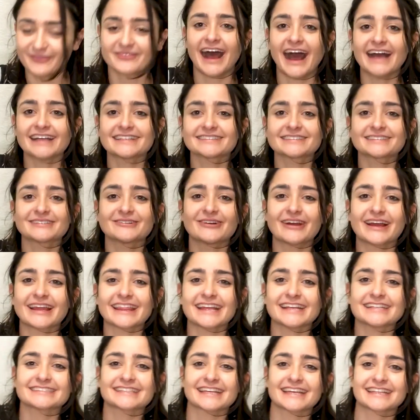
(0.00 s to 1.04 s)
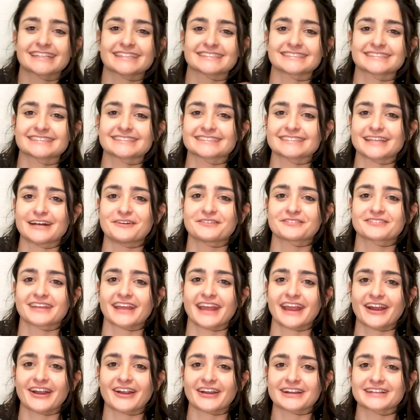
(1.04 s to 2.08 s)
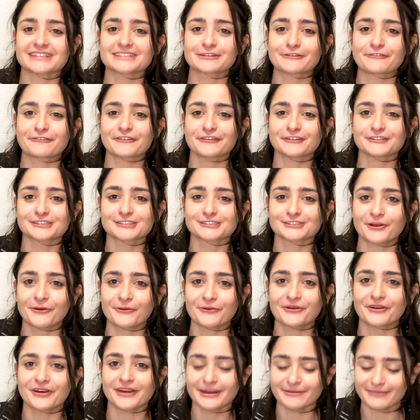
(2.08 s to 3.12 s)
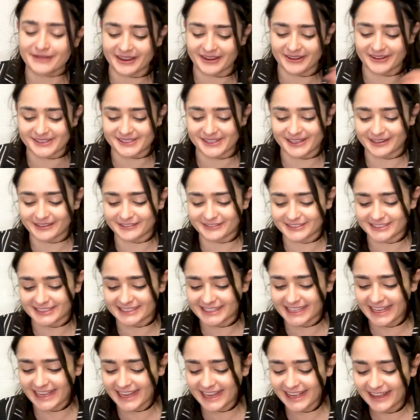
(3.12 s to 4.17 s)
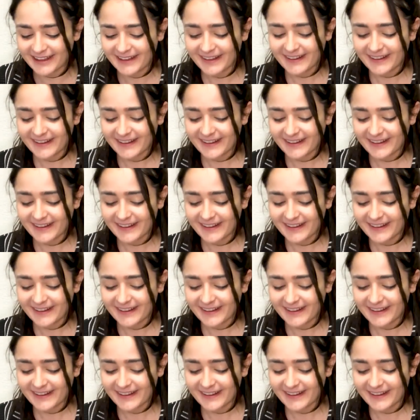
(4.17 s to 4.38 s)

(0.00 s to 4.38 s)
I see why they say this is self-care, because you feel so good about yourself. Just like,